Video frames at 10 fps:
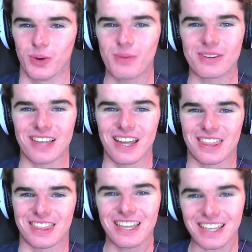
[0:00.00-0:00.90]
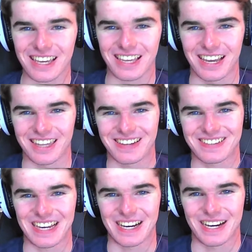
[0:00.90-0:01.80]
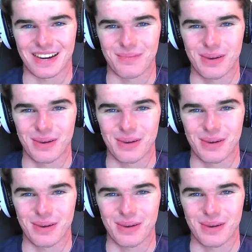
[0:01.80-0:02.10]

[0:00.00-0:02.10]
was I thinking at the time?